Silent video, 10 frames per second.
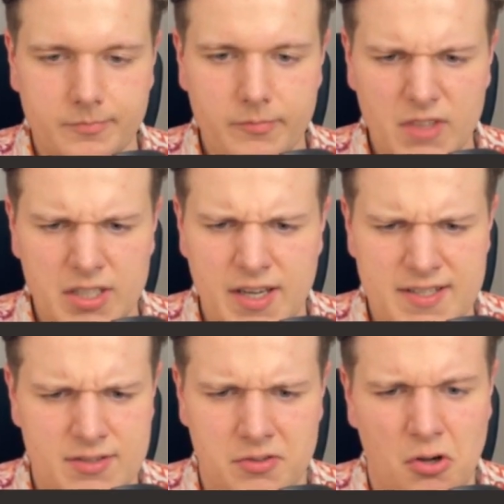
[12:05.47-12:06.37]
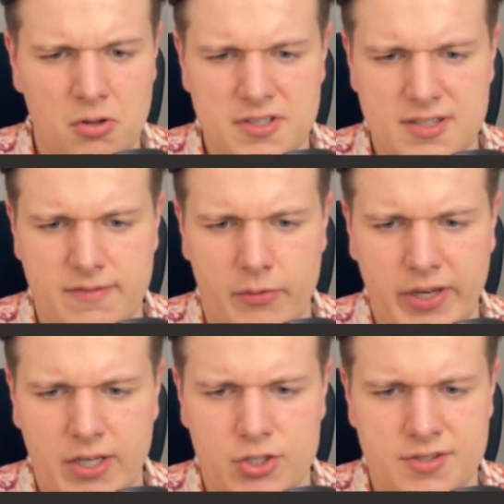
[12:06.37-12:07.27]
Yeah, so in all these
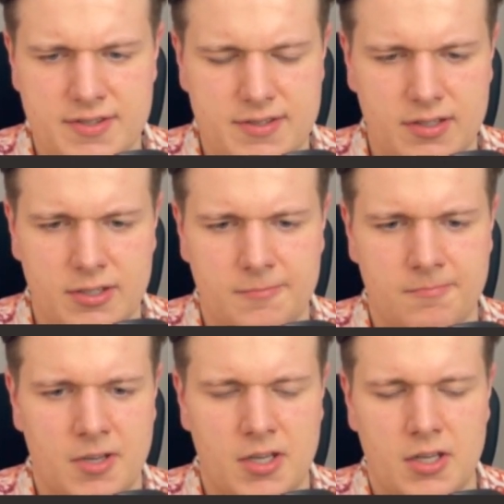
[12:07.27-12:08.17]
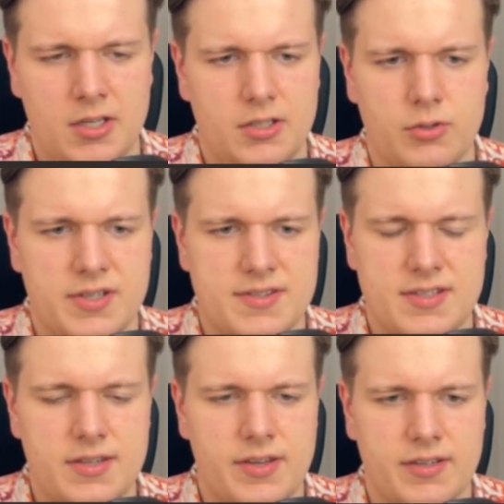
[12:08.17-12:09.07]
variations, you can see
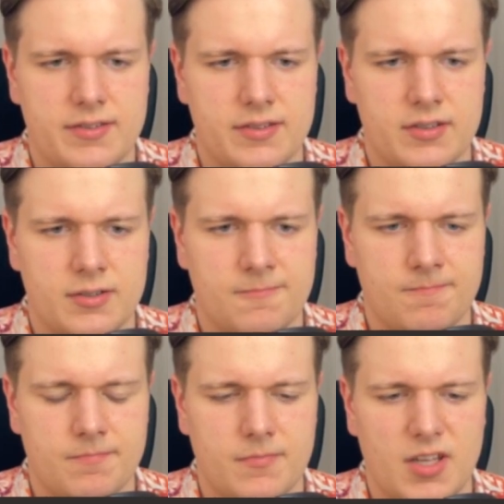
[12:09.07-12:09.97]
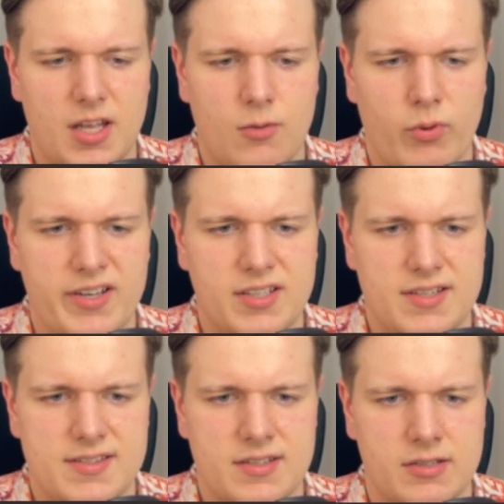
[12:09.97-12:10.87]
that white
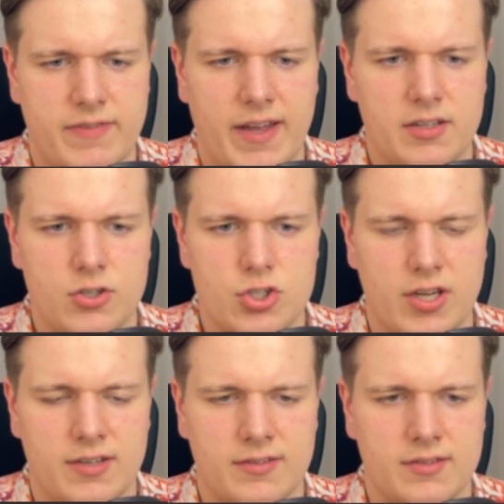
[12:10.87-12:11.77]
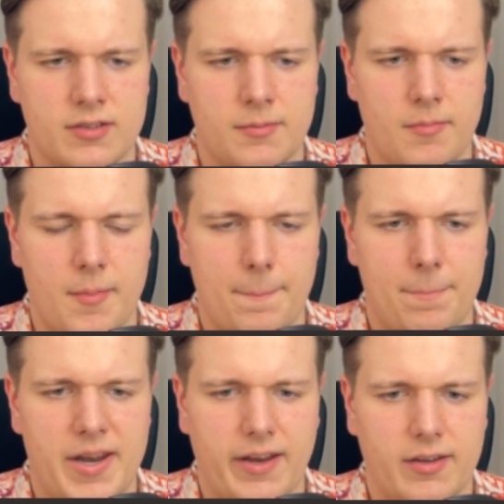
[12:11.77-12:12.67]
gets an advantage and
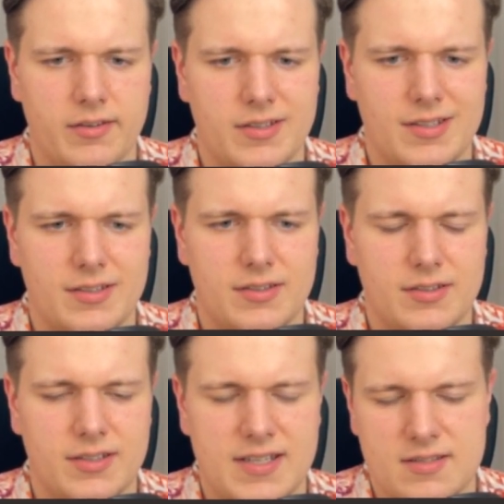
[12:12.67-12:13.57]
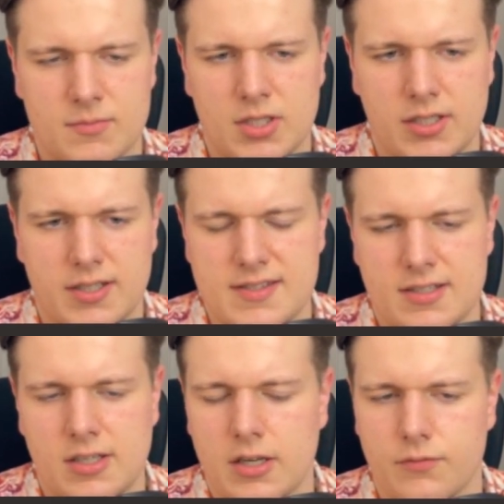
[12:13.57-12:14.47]
black gets in a
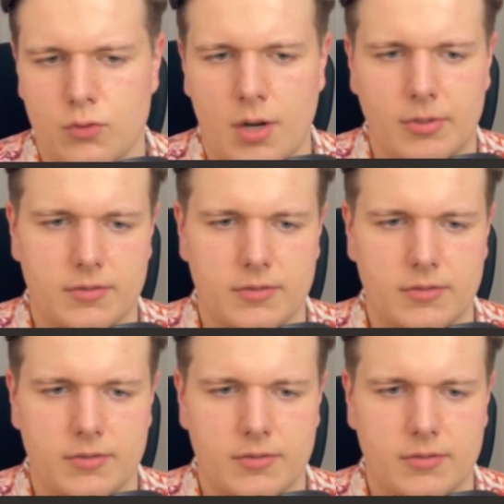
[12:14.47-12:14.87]
lot of trouble